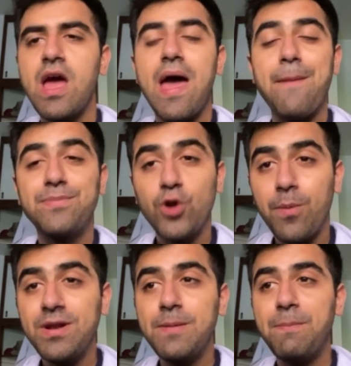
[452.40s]

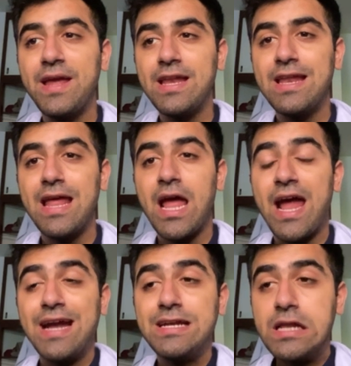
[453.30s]
abdominal pain,
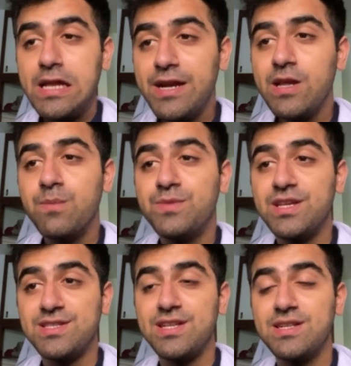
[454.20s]
and delirium, they
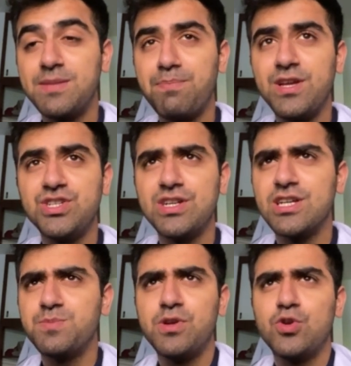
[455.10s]
see that the patient
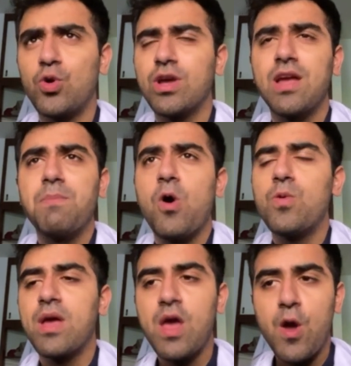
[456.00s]
has been talking
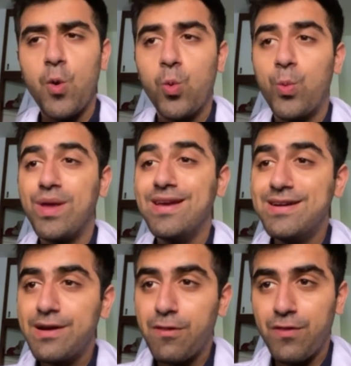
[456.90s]
about
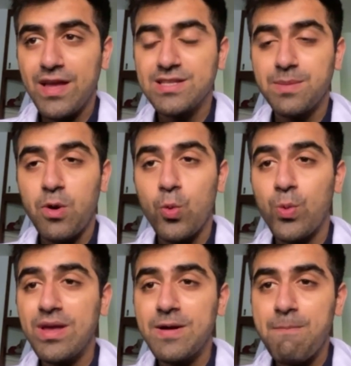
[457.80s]
weird things, about
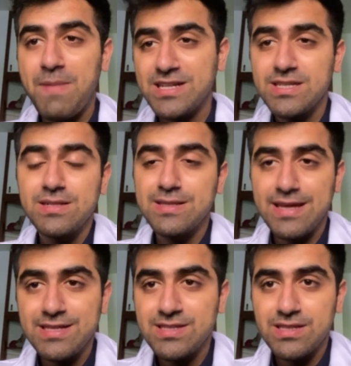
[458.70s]
weird magical
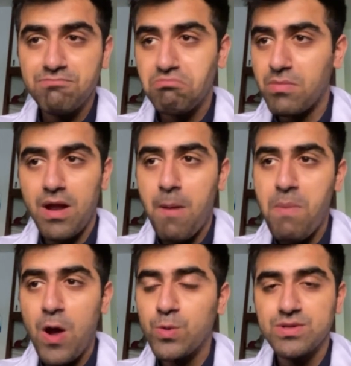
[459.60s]
things,
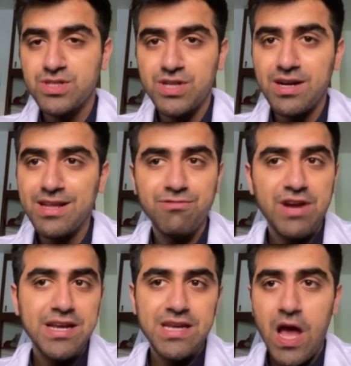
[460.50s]
about starting
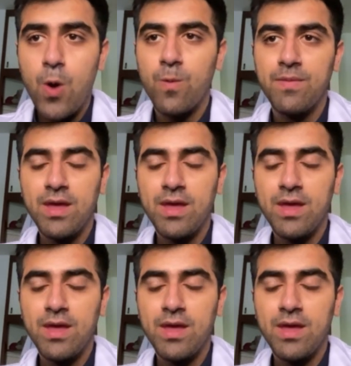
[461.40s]
right now